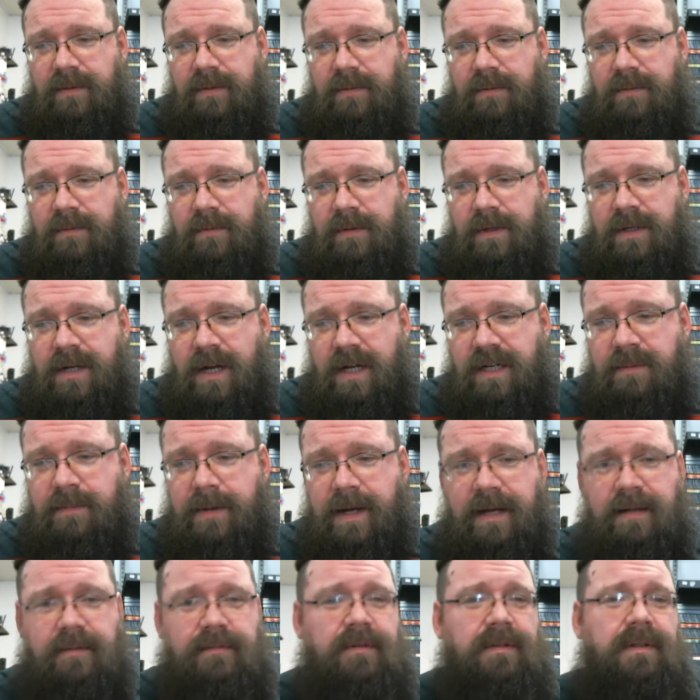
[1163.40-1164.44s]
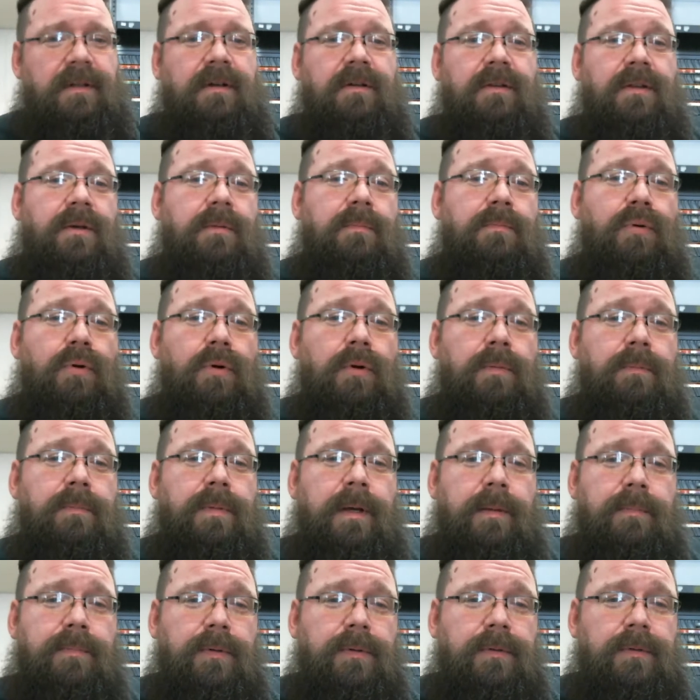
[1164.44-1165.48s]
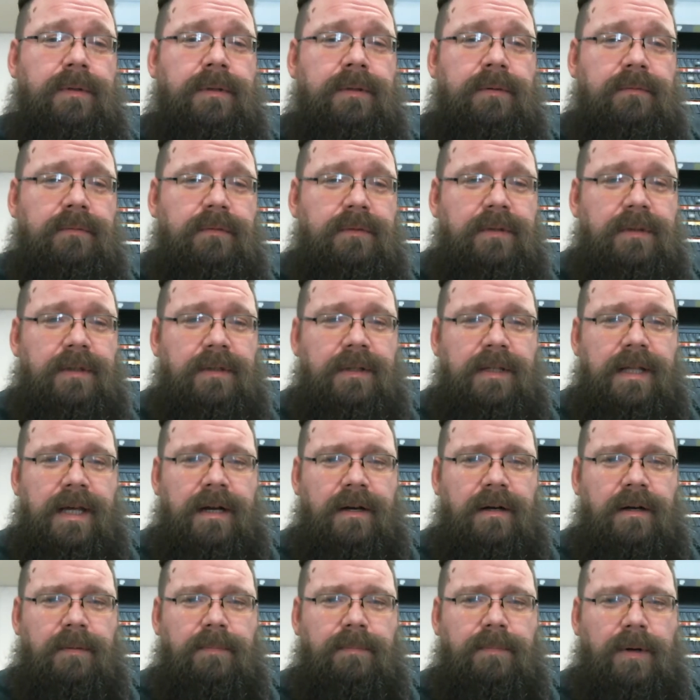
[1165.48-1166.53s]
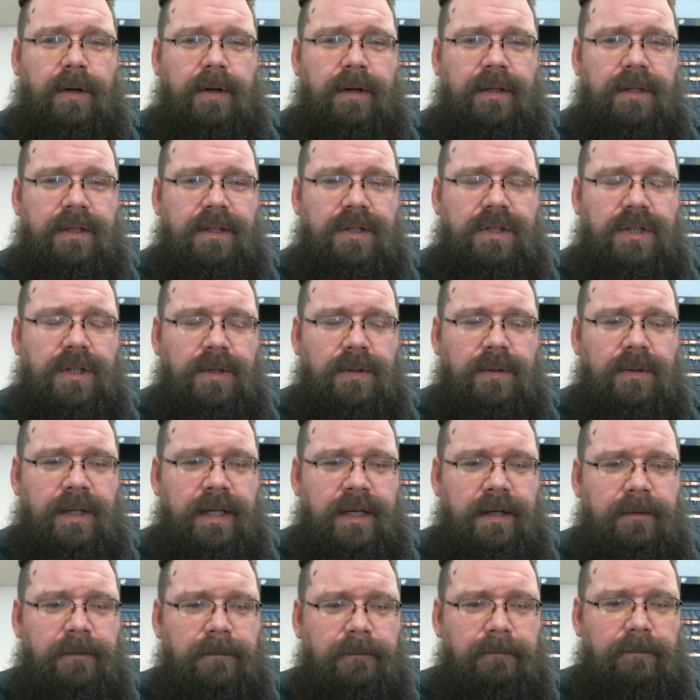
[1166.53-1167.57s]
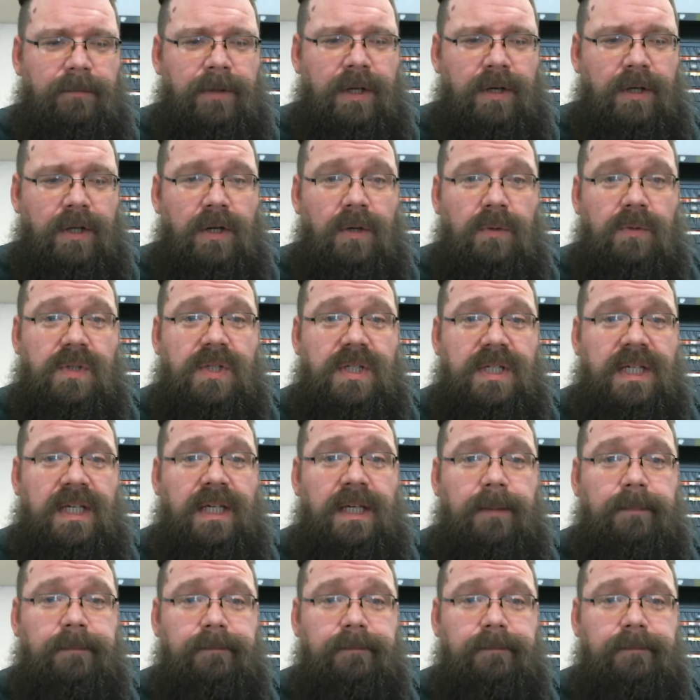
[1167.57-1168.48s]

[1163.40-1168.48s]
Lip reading: We talked about, the important people and that are part of the show that, you don't see.